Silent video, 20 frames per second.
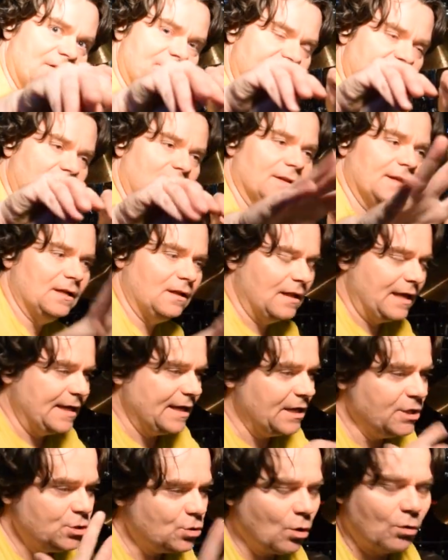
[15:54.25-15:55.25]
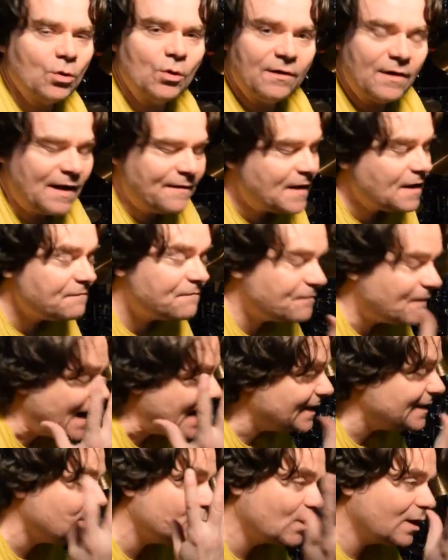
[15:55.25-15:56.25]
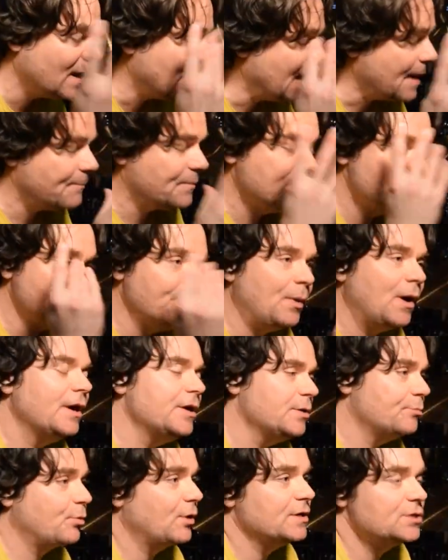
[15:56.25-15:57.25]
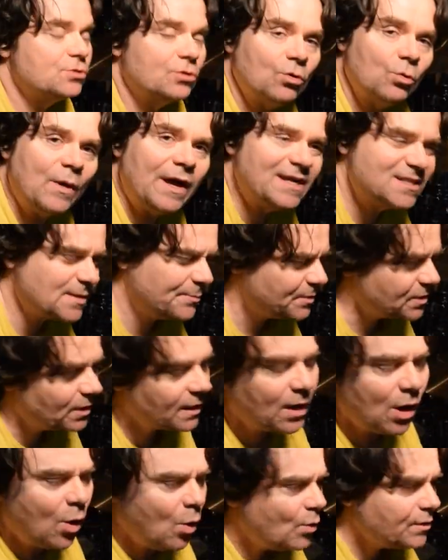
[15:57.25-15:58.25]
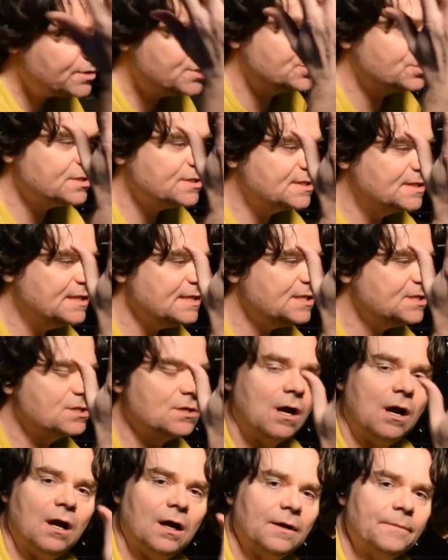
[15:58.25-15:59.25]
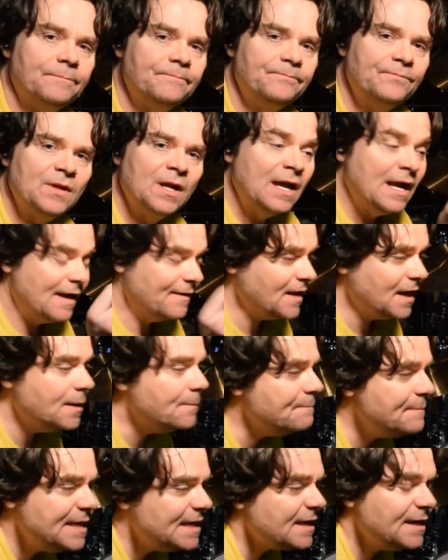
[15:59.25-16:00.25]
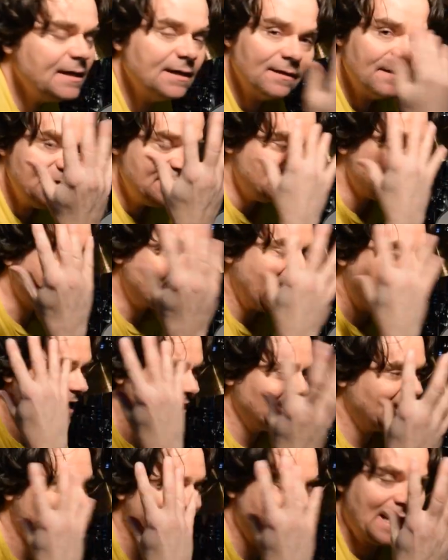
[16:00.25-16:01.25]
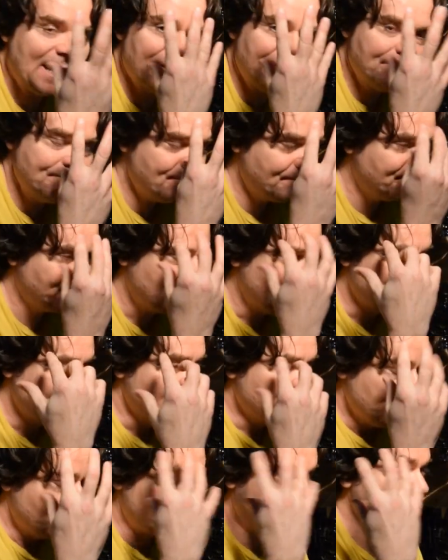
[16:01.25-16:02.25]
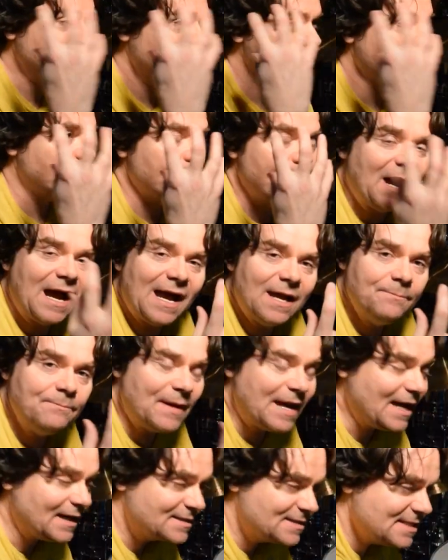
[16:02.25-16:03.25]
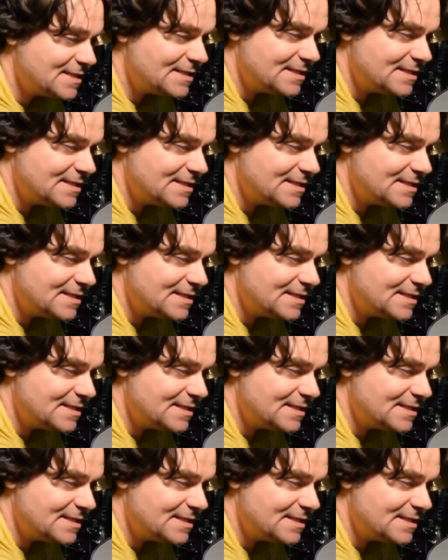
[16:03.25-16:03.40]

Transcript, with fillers: of it a little, like, you don't know, and then finally what'll happen is a part of your brain sort of wakes up and you're like, oh, it's just this song. And then immediately you kind of can't bring your mind back to